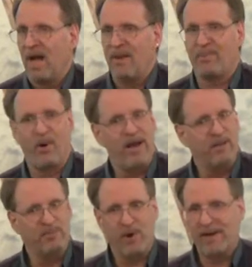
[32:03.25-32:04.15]
I
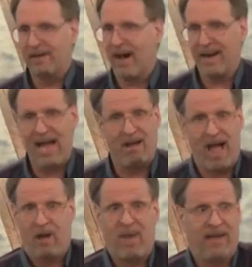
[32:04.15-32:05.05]
prayed and prayed, God,
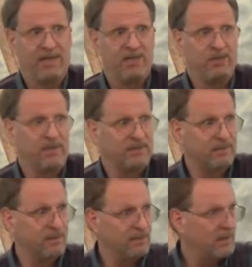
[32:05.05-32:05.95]
how am I going to do
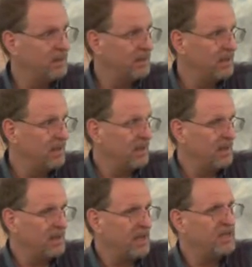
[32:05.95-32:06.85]
this?
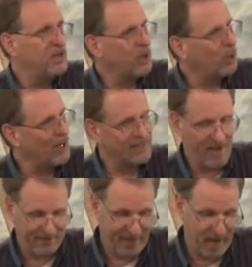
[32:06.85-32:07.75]
And you know what?
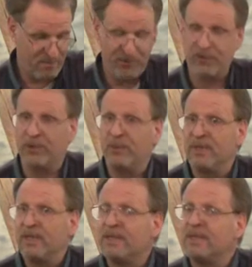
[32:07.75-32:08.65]
God came through,
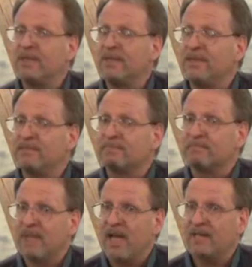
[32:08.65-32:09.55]

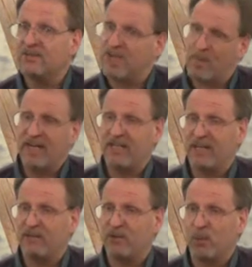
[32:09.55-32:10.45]
and somebody
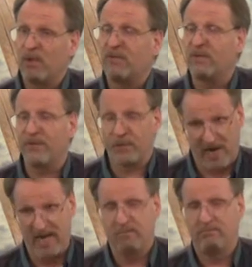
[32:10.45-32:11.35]
did it for me for
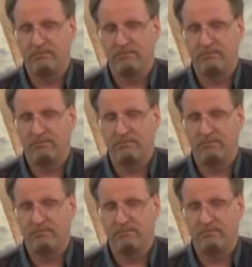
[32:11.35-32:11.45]
free.